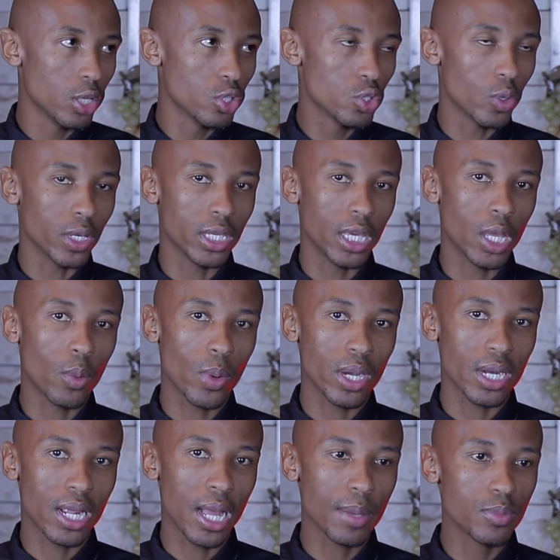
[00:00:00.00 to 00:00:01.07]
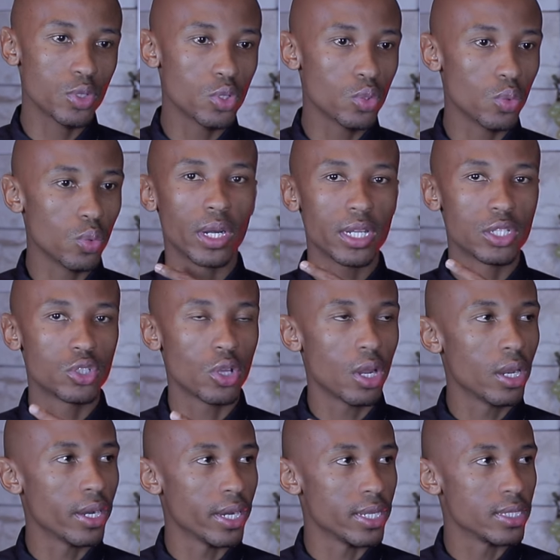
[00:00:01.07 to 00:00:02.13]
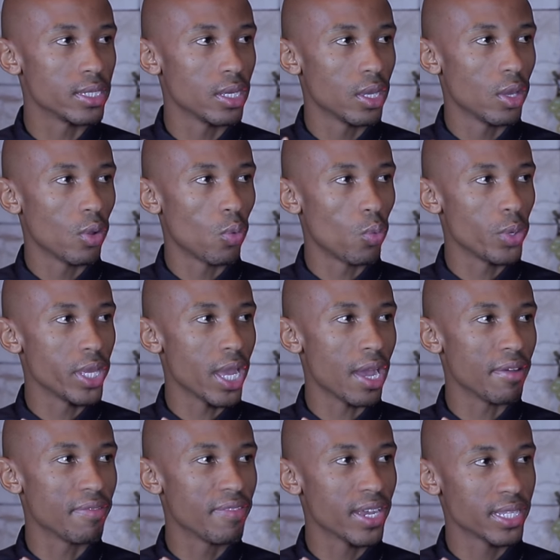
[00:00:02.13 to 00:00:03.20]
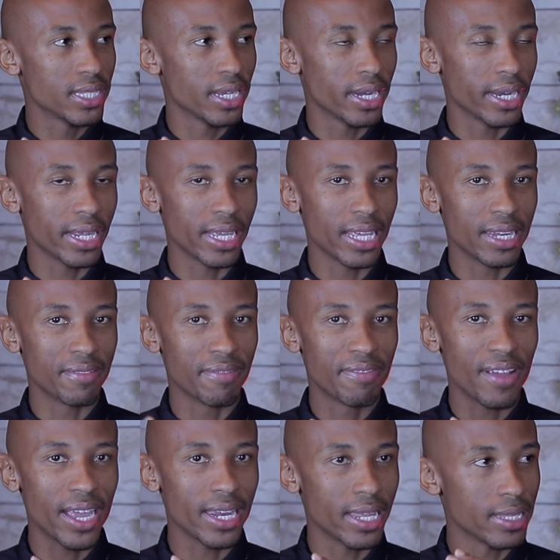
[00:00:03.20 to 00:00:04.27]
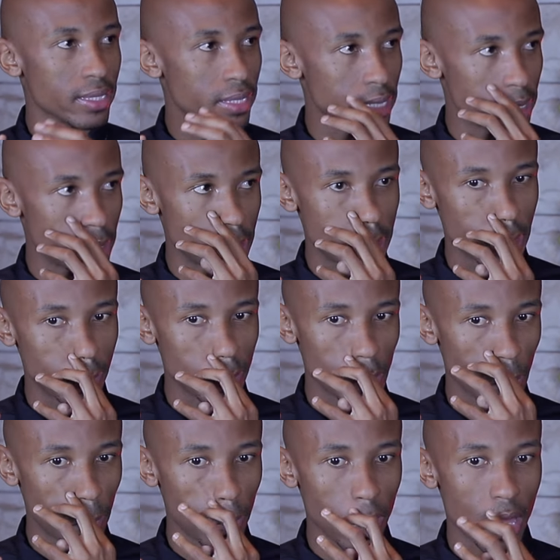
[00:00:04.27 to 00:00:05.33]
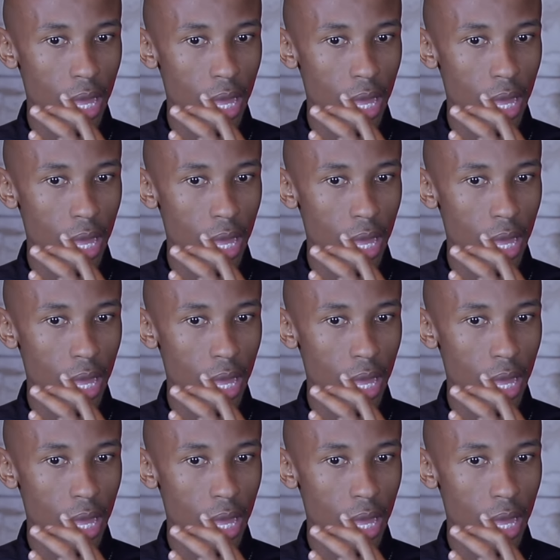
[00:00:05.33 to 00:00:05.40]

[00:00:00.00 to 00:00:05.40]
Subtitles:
So again, when it comes to risk tolerance, we are factoring in finances in terms of